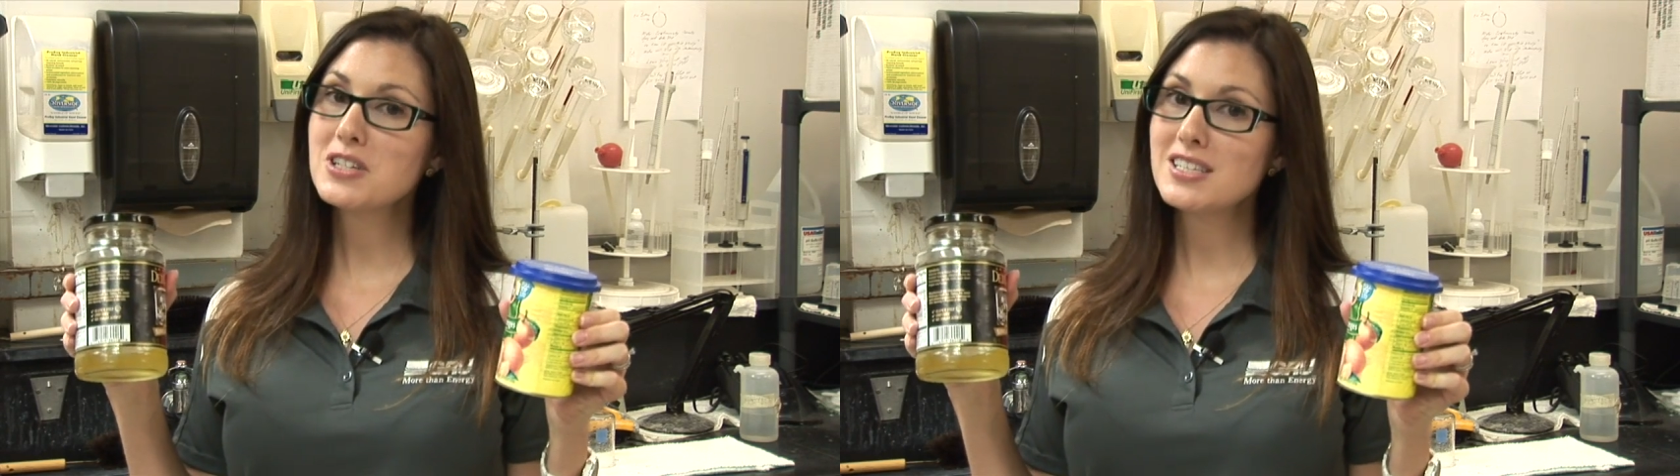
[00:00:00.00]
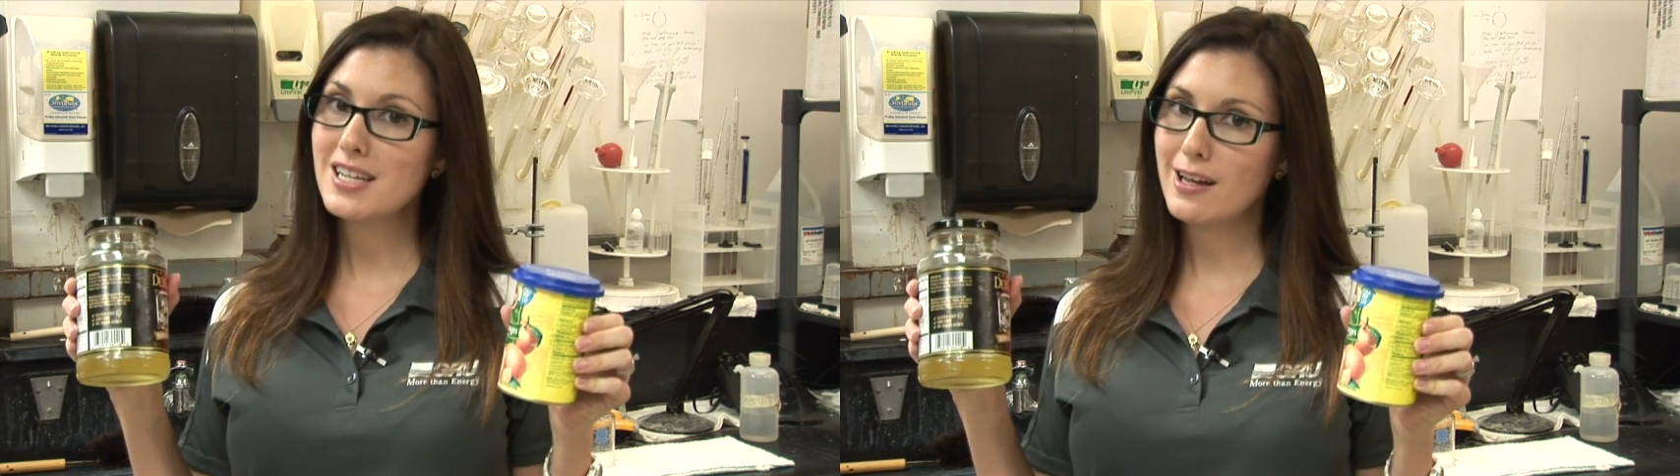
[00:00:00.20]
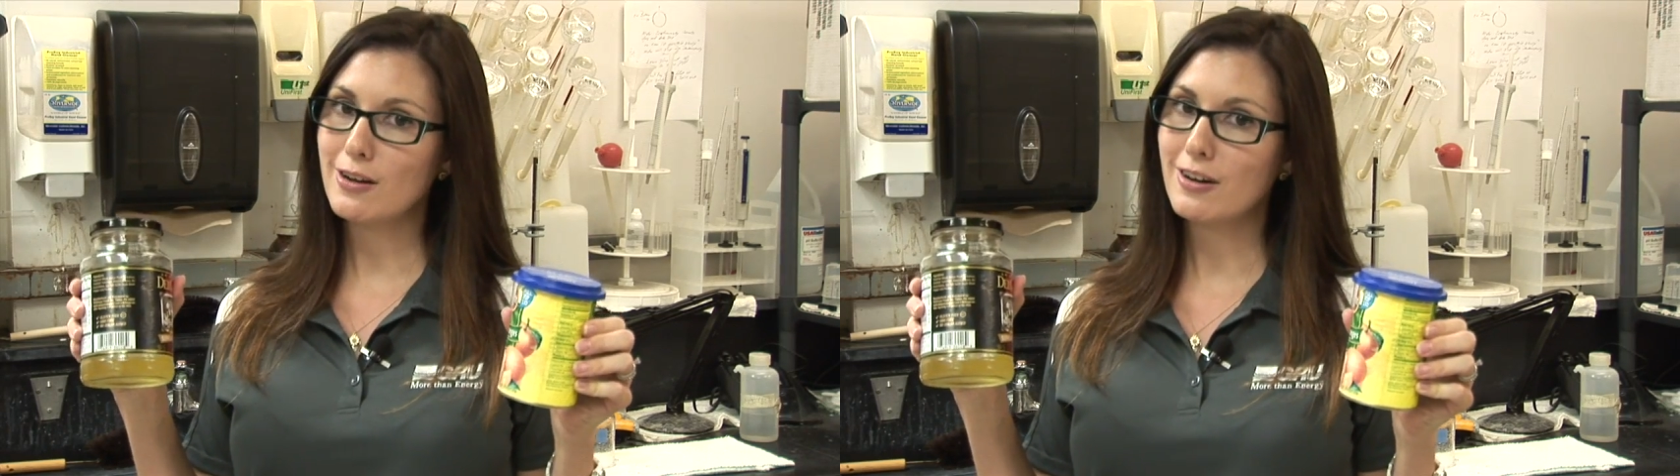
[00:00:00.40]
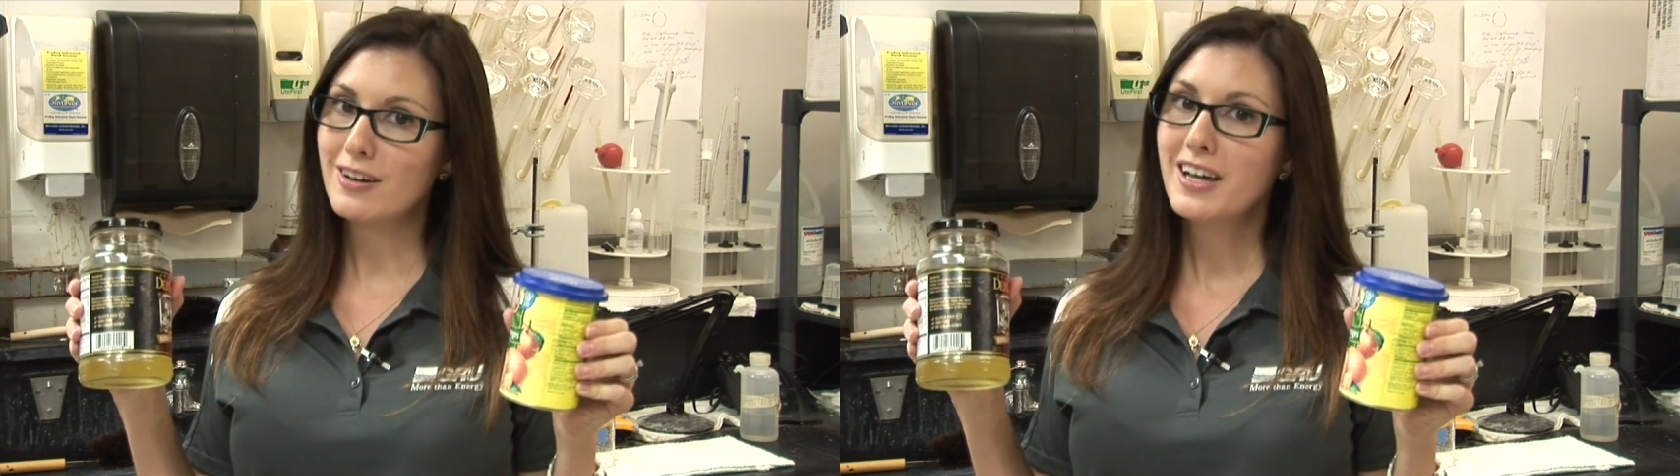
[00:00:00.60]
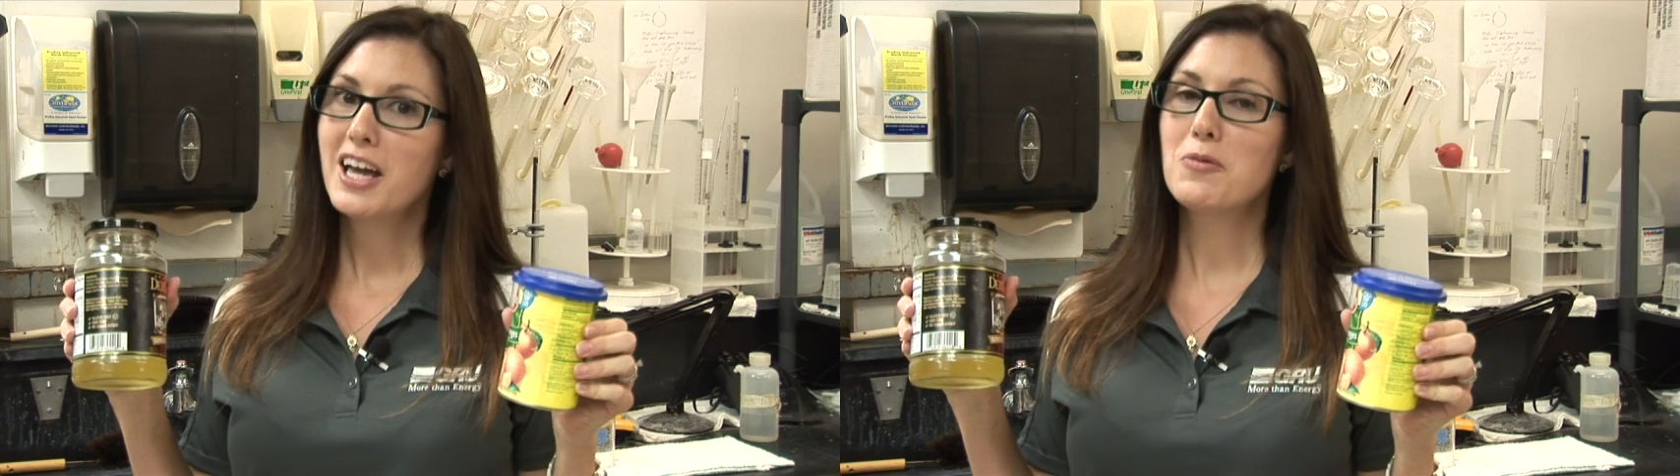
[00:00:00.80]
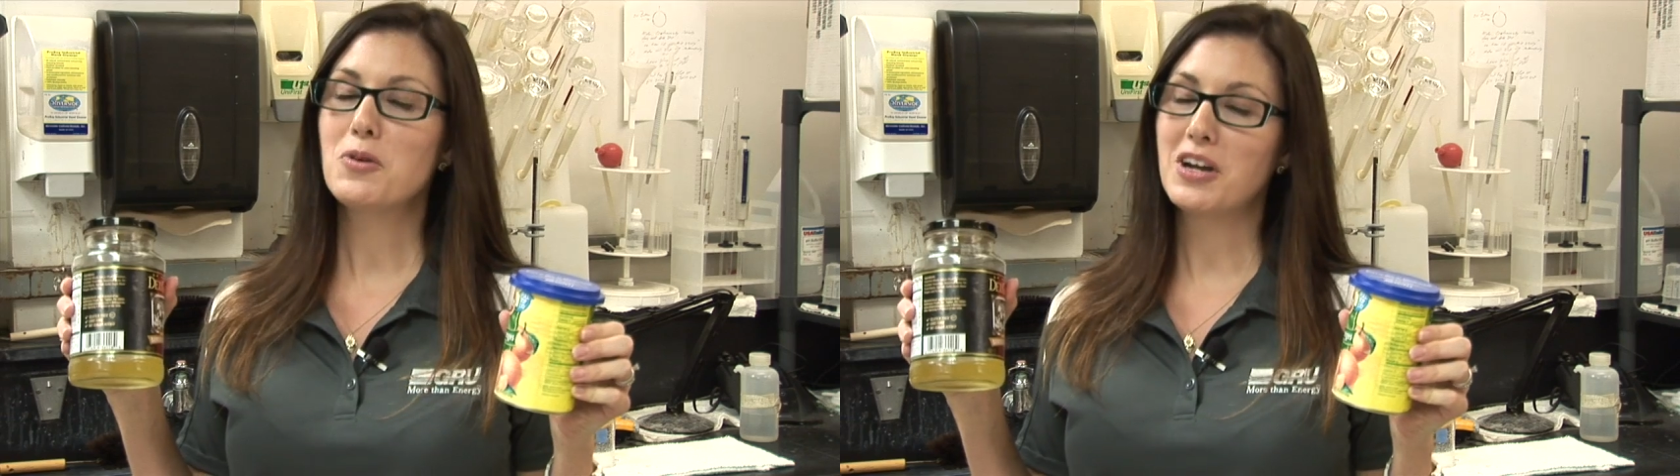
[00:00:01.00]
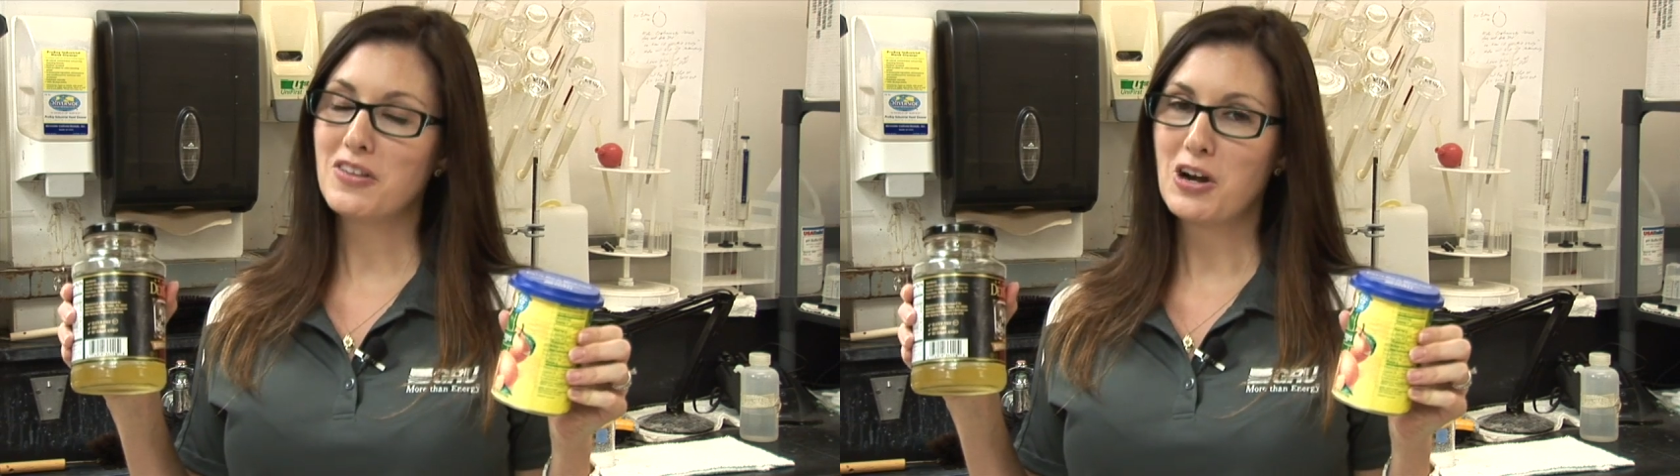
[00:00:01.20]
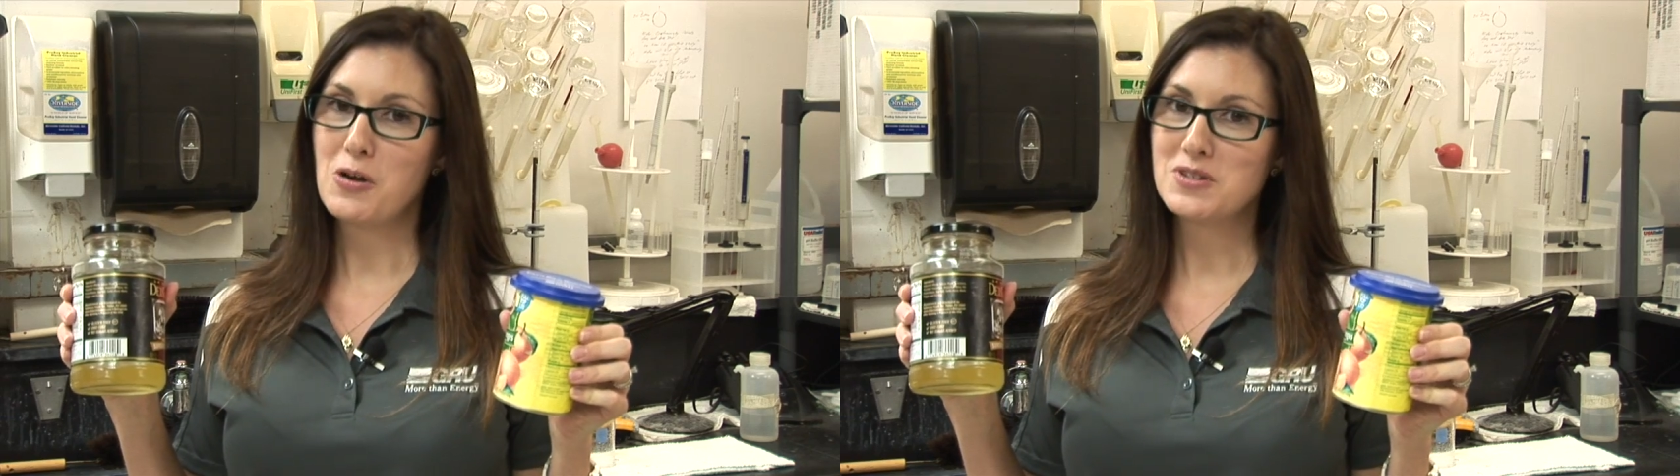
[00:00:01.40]
container and put it in
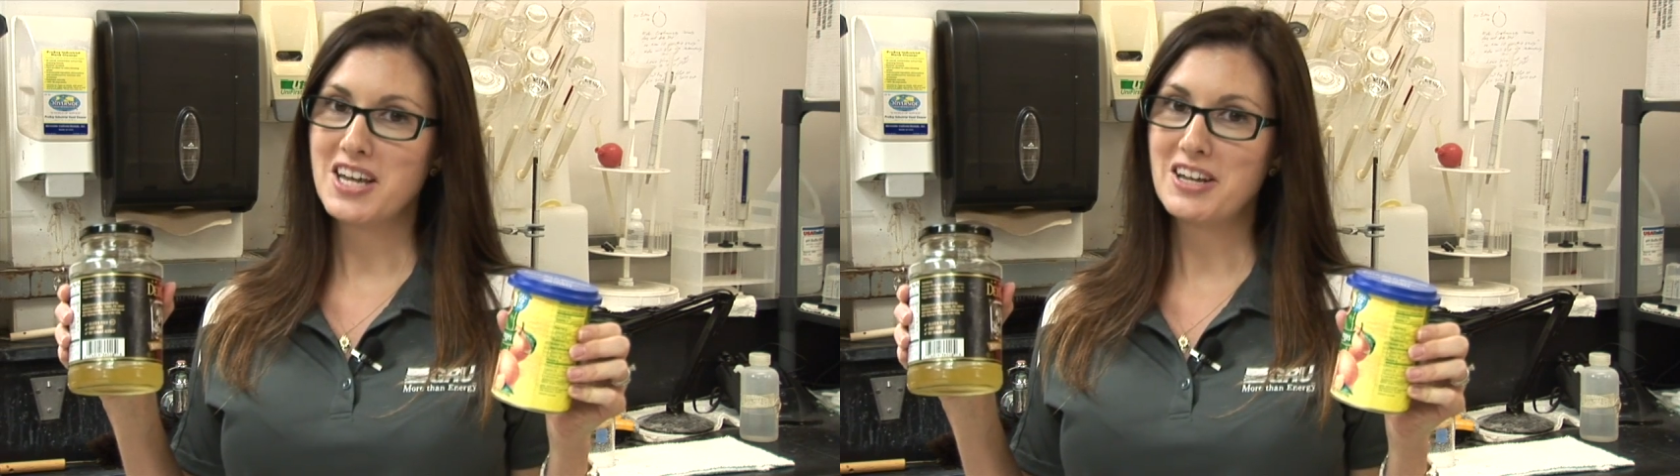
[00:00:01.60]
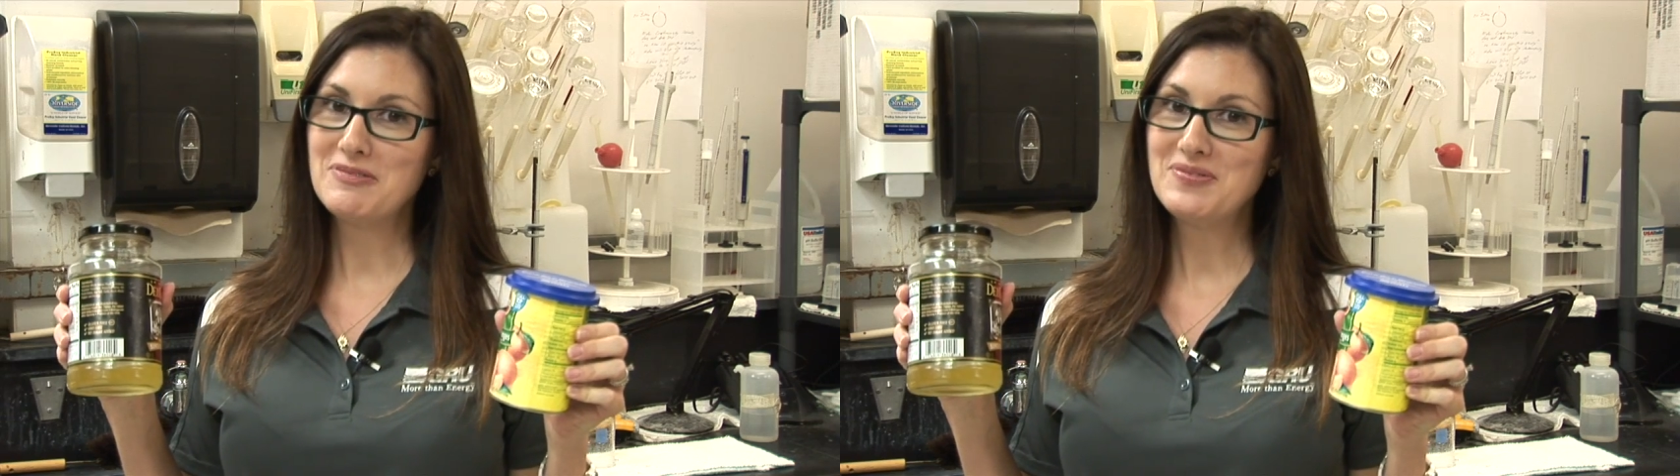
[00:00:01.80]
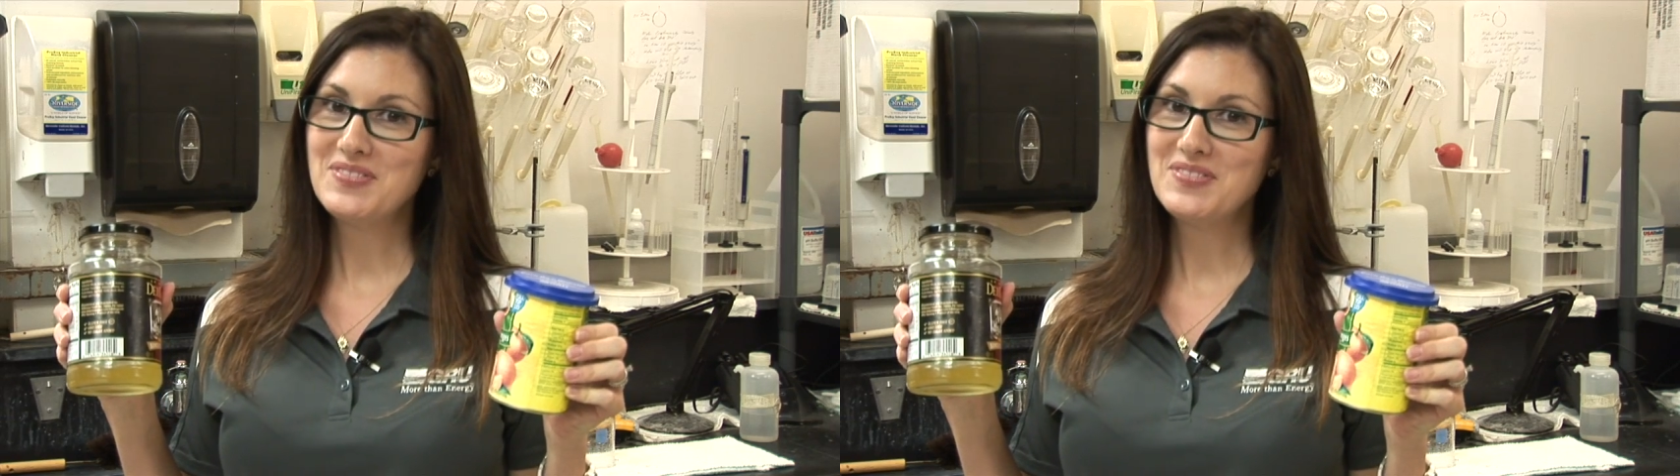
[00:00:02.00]
the garbage can.